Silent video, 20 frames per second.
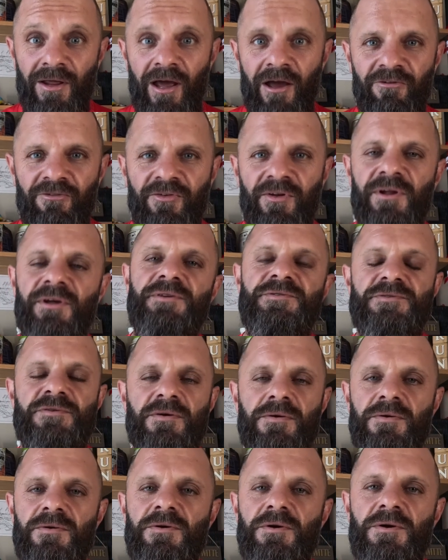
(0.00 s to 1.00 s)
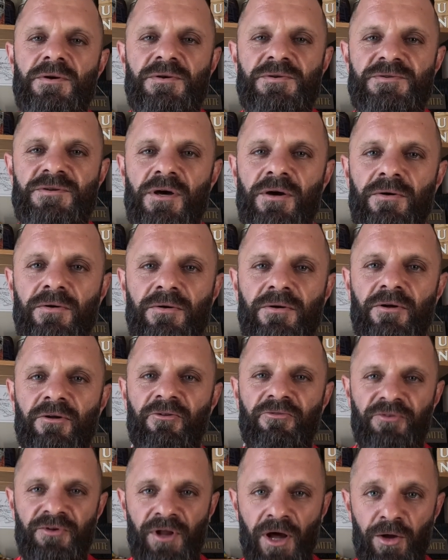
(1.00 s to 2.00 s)
athletes. So
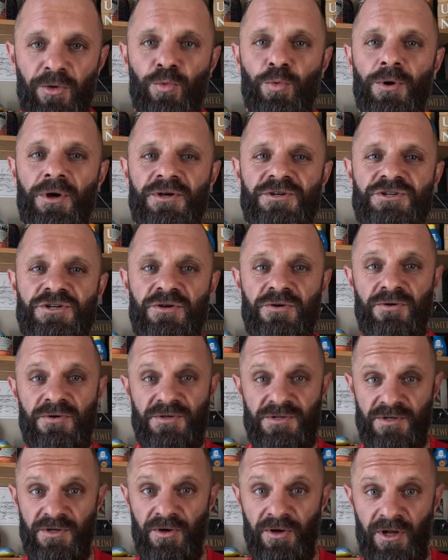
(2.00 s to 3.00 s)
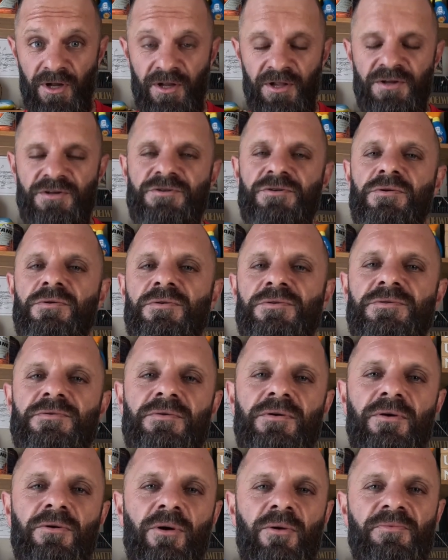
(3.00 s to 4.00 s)
if you don't wear shoes, your running shoes,
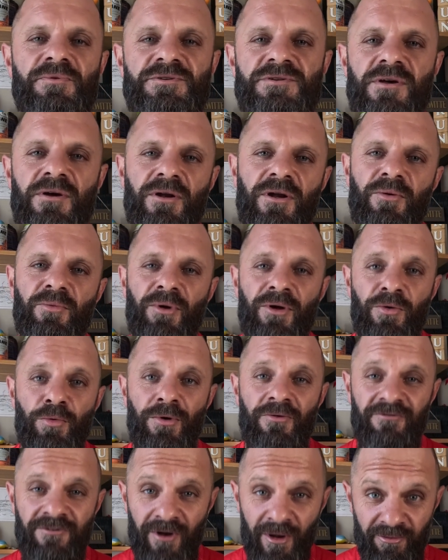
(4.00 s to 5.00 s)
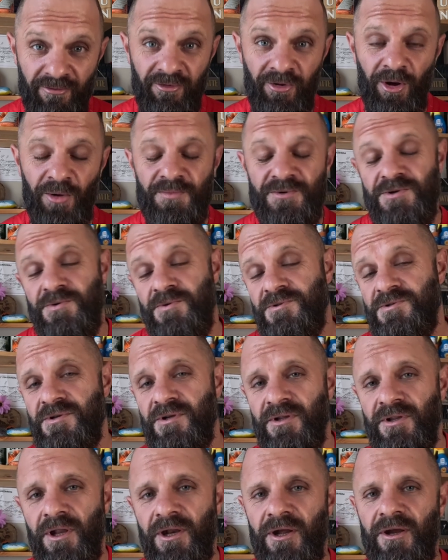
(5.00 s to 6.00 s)
you're obviously going to wear flip-flops because
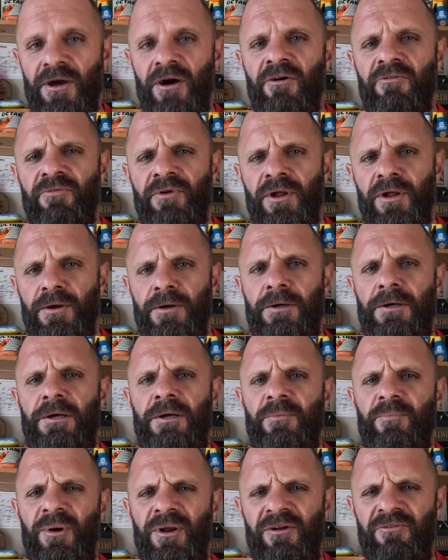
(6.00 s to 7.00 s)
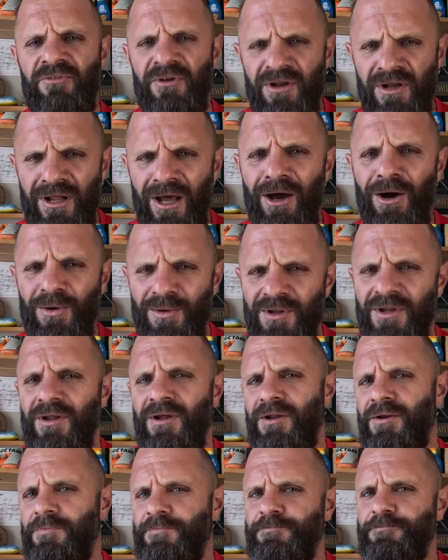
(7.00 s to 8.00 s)
you're in recovery. But every now and
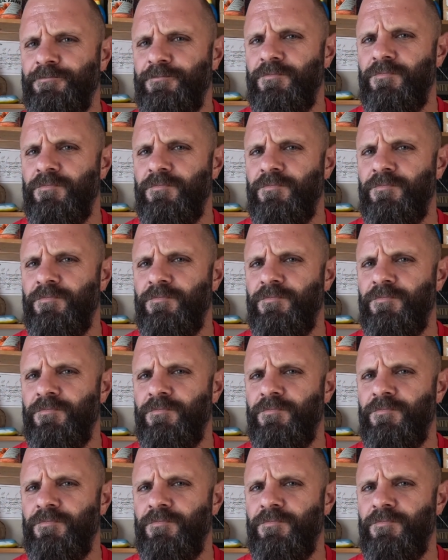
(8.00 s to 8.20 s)
then,